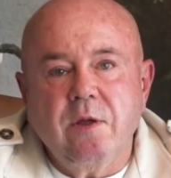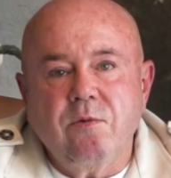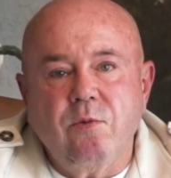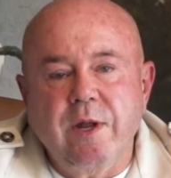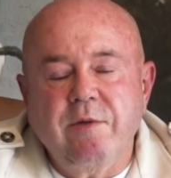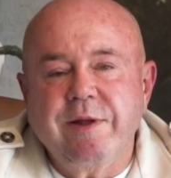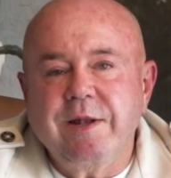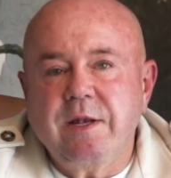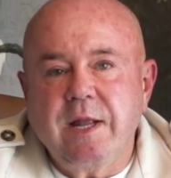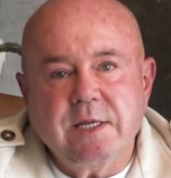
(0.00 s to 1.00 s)
for their
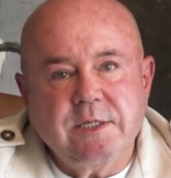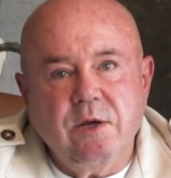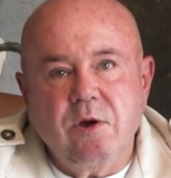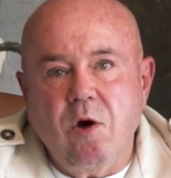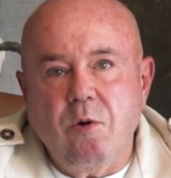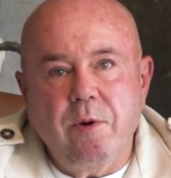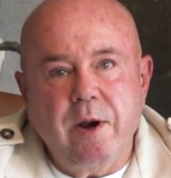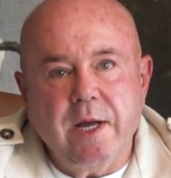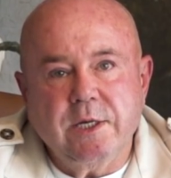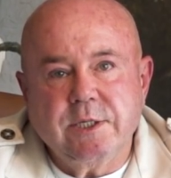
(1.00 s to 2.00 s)
fantastic
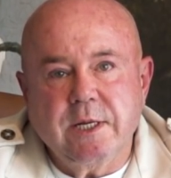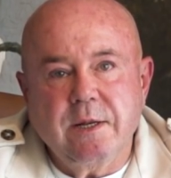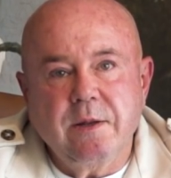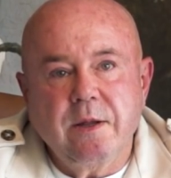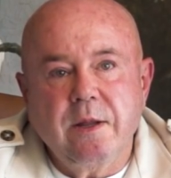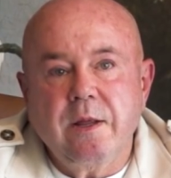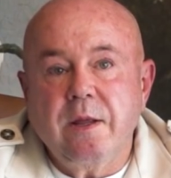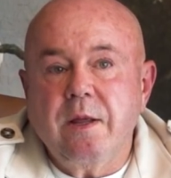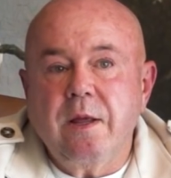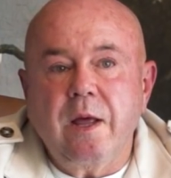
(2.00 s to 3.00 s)
cooperation
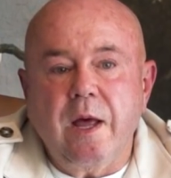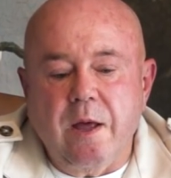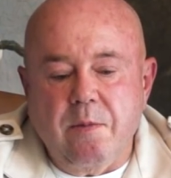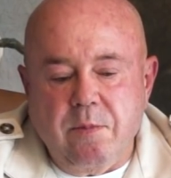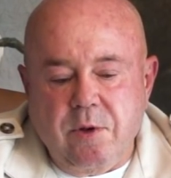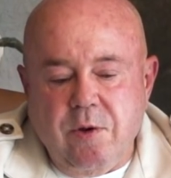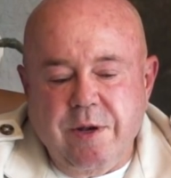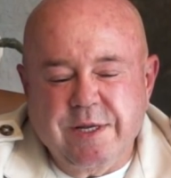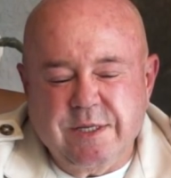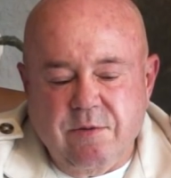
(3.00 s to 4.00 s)
during
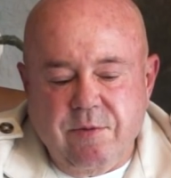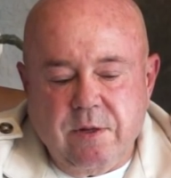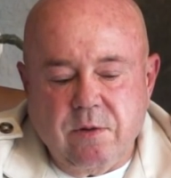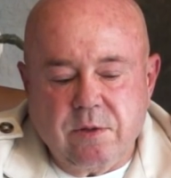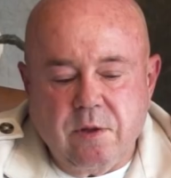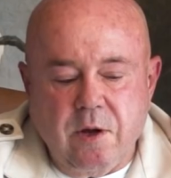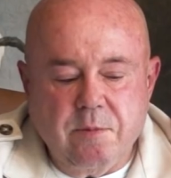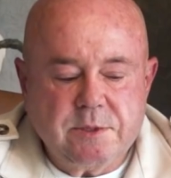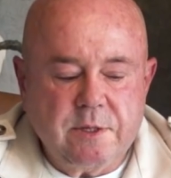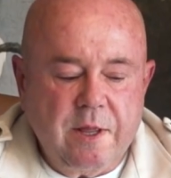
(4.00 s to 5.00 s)
these difficult
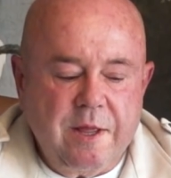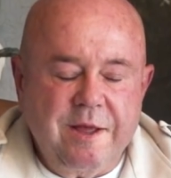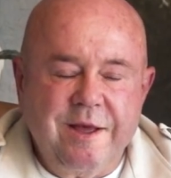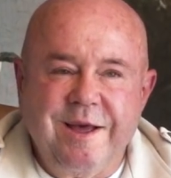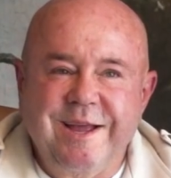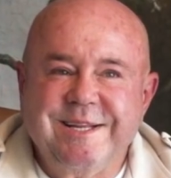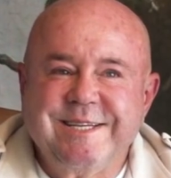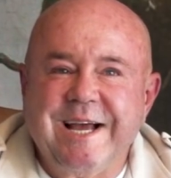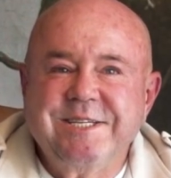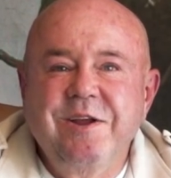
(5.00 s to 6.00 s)
times. It's
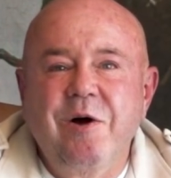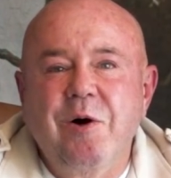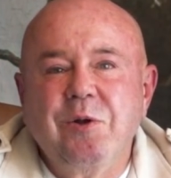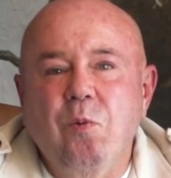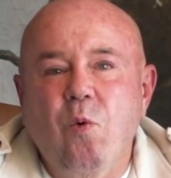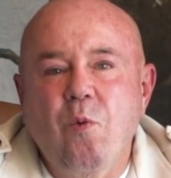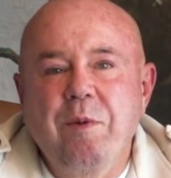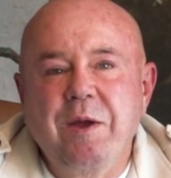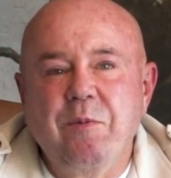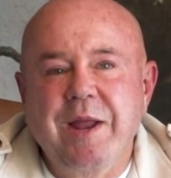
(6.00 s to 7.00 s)
actually
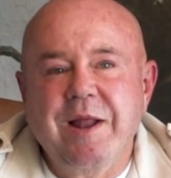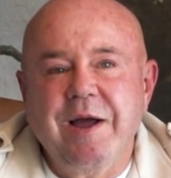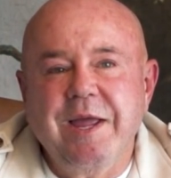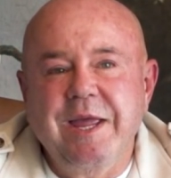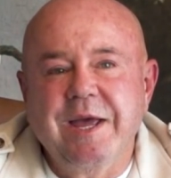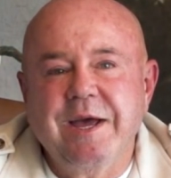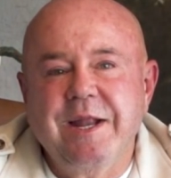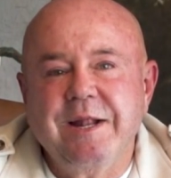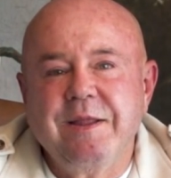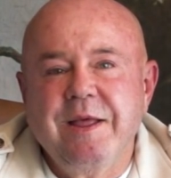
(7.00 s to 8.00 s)
heartwarming when I hear
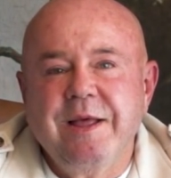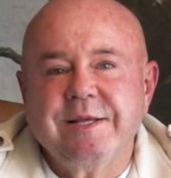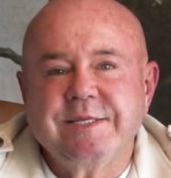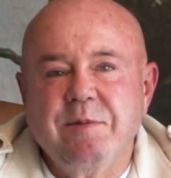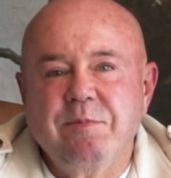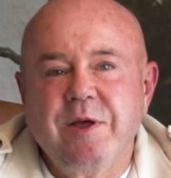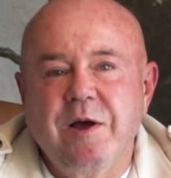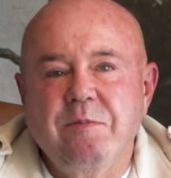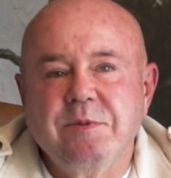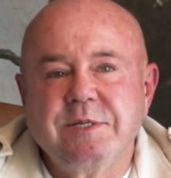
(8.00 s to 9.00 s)
that
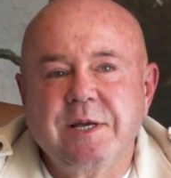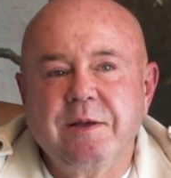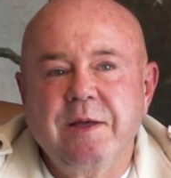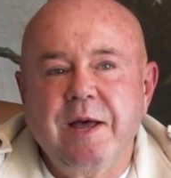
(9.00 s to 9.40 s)
sometimes a